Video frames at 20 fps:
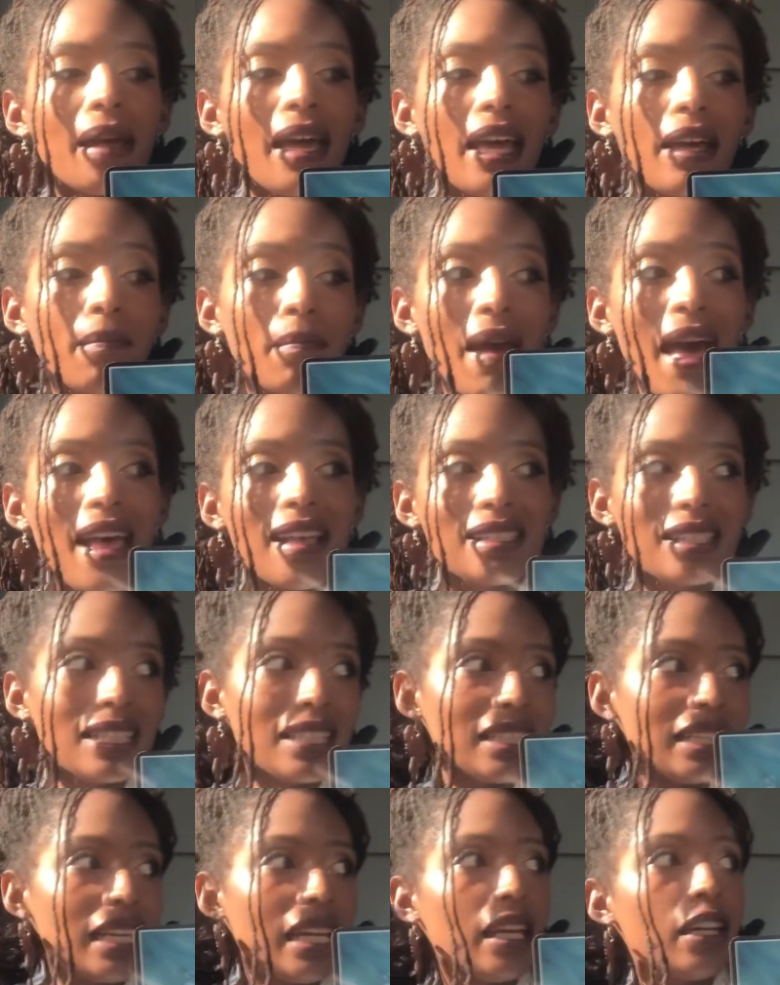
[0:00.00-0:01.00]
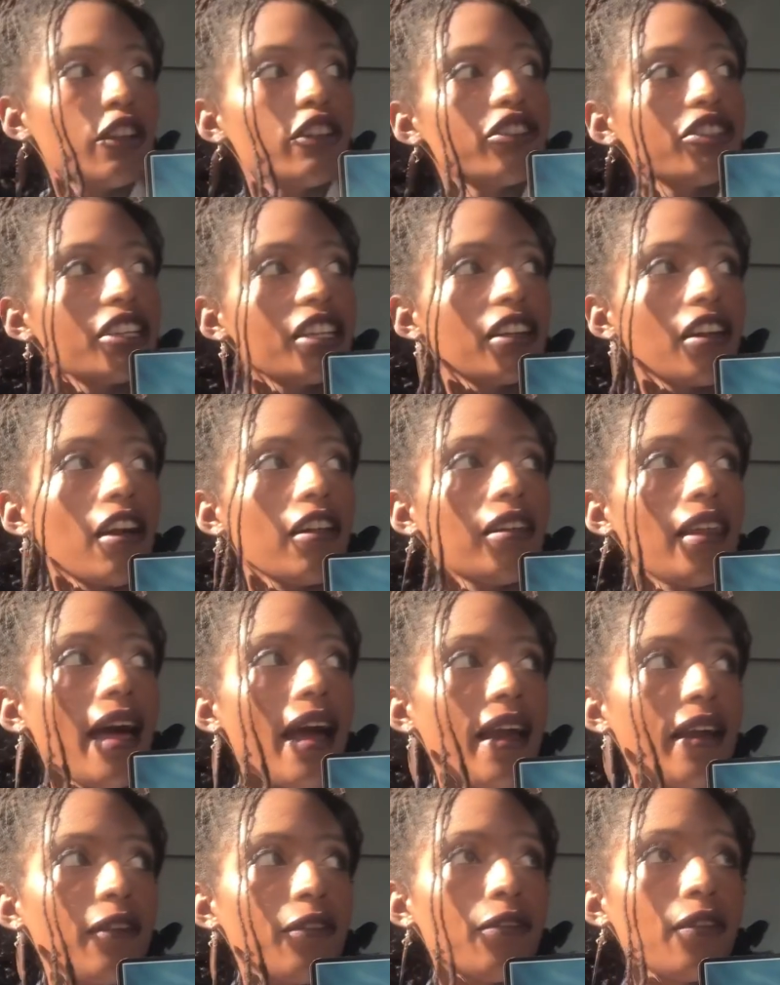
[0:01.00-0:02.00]
masculine energy in our
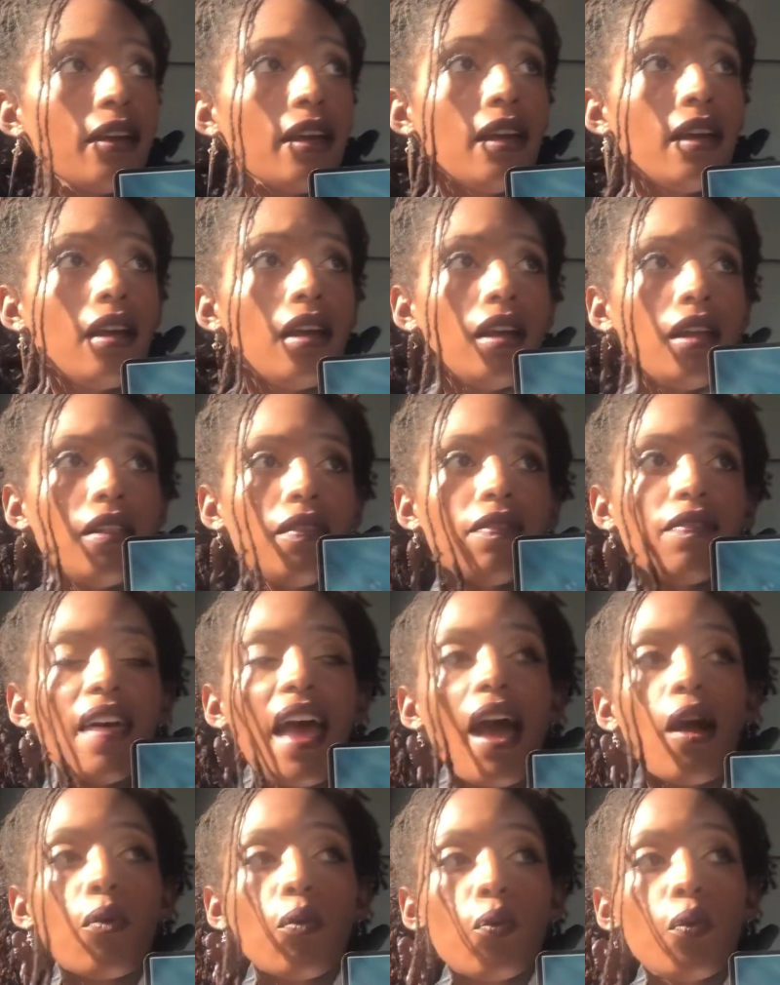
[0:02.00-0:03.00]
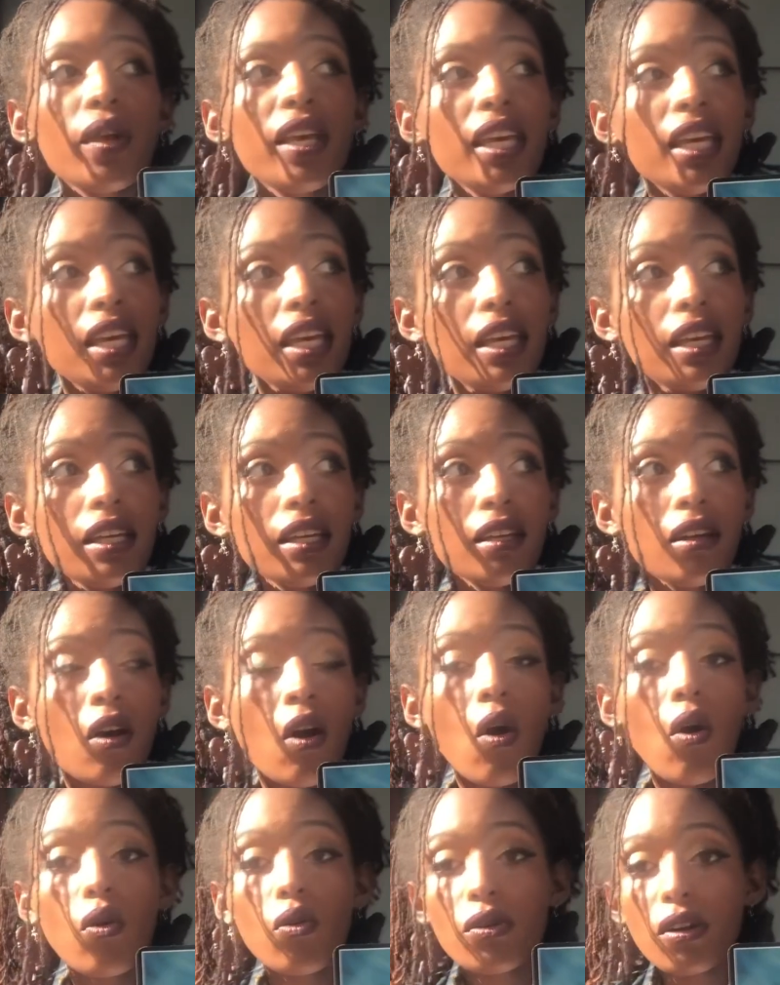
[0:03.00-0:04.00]
life that we
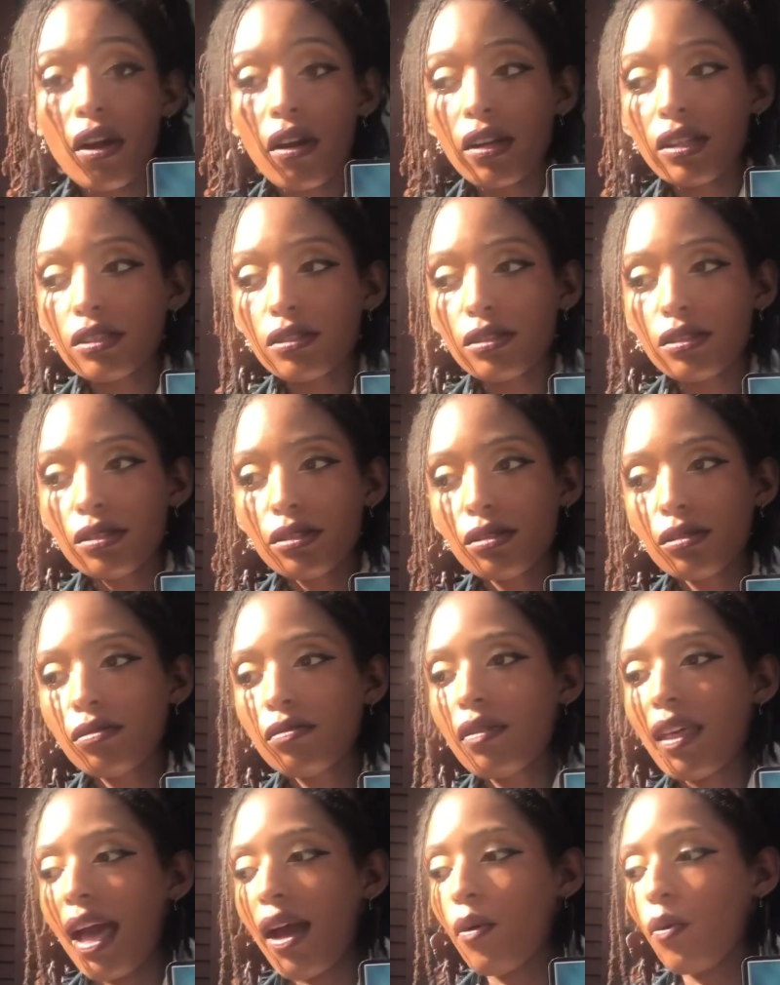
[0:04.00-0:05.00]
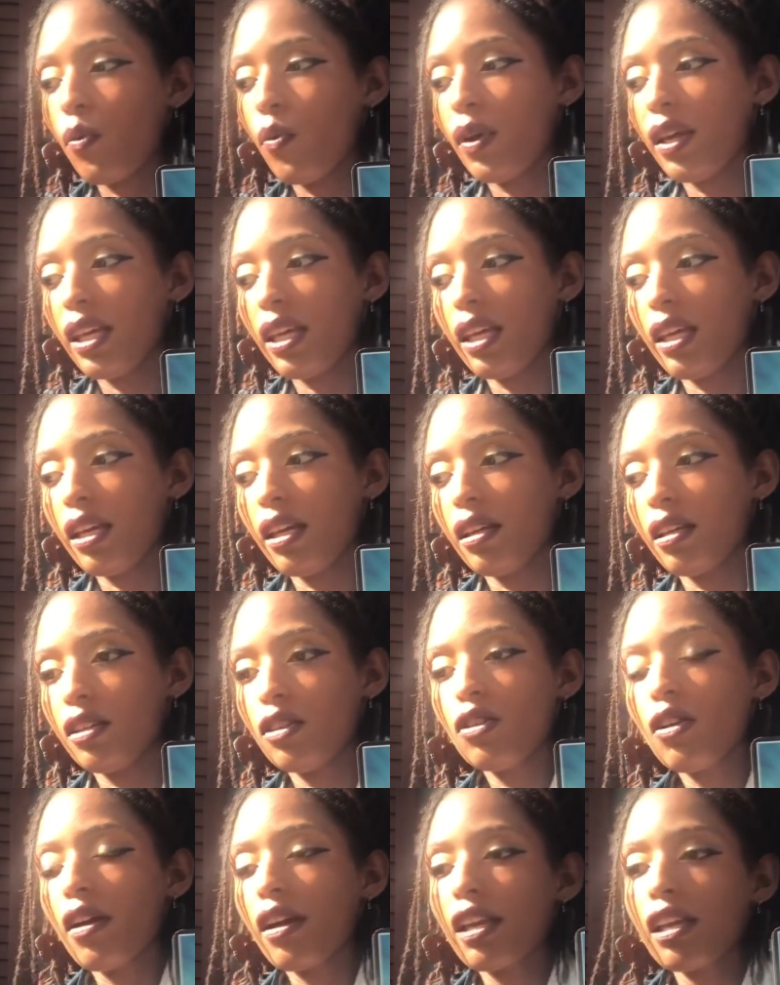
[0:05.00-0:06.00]
hold on to, that we,
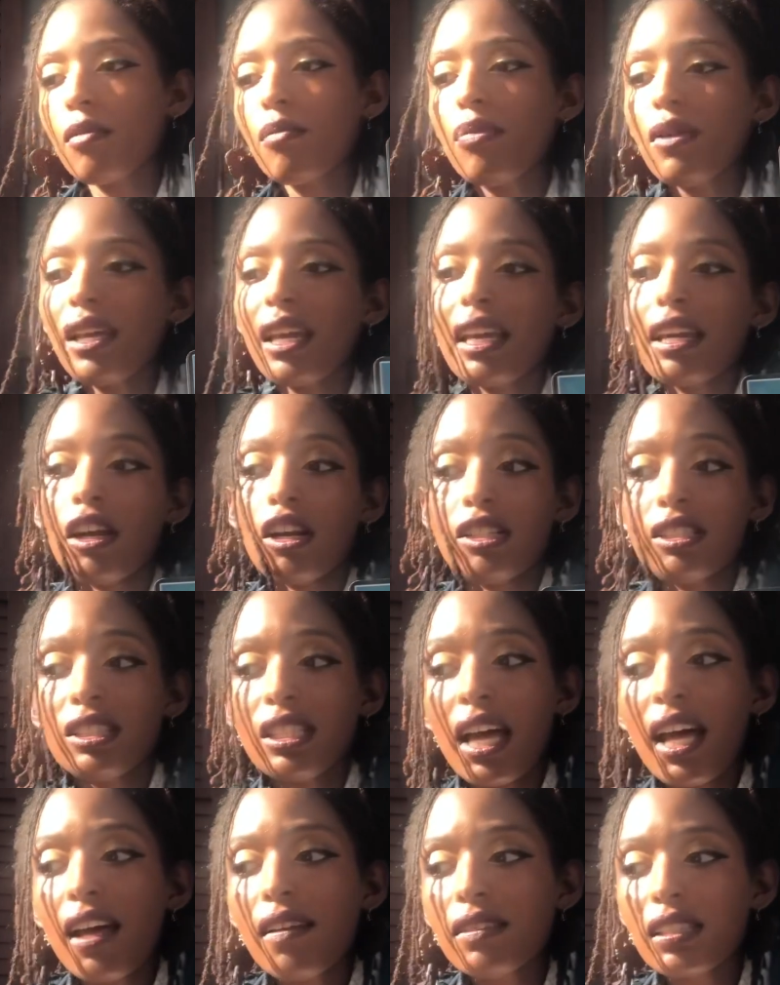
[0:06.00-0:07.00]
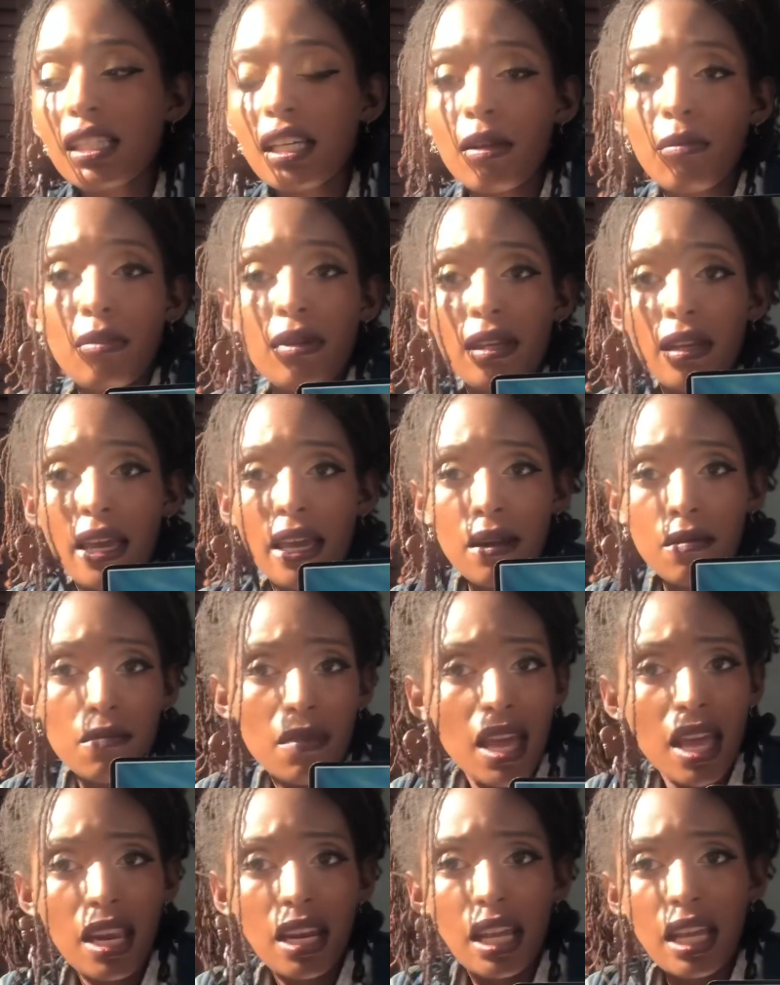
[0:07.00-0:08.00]
you know, it can be in ourselves, it can be in
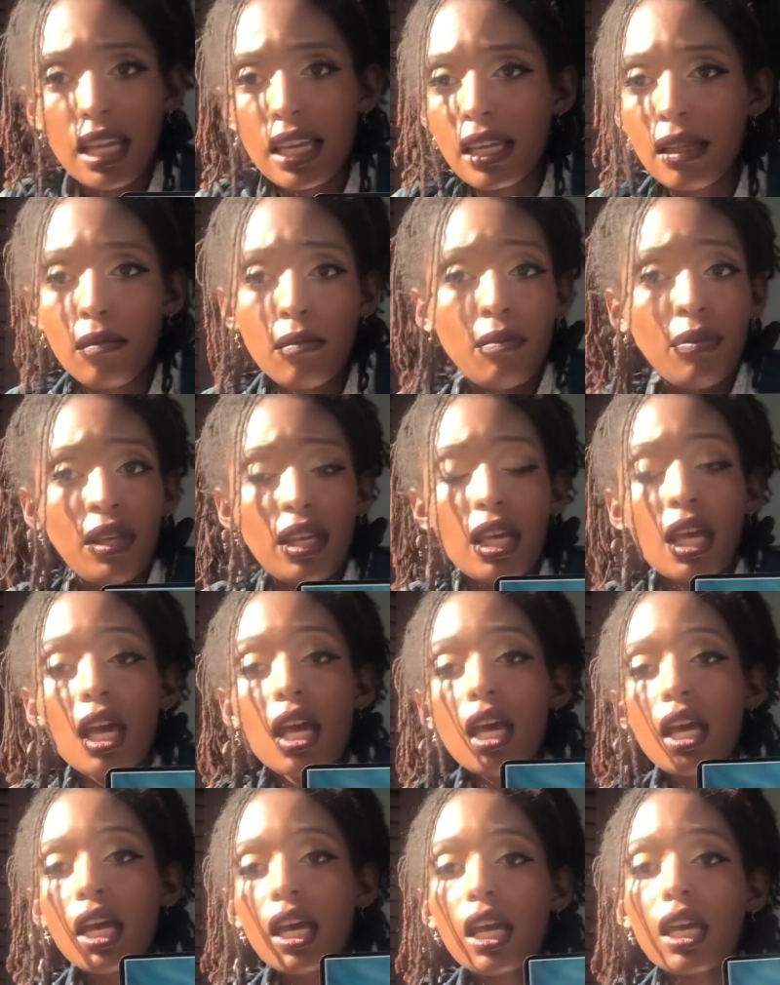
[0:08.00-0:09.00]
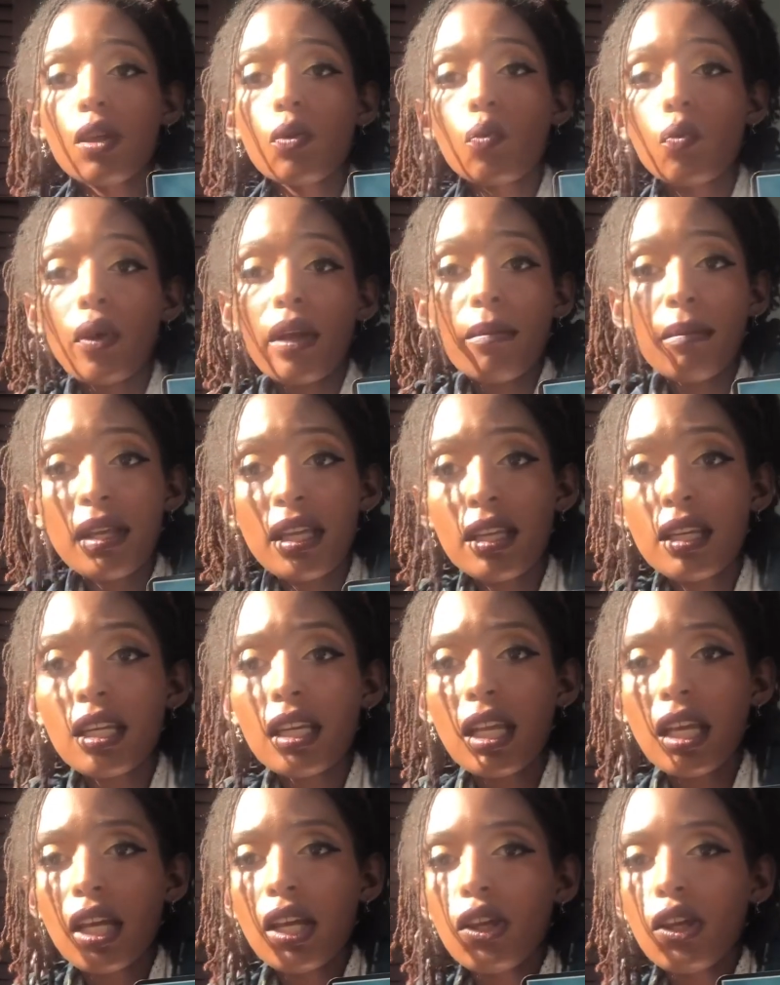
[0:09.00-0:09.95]
men, it can be in women.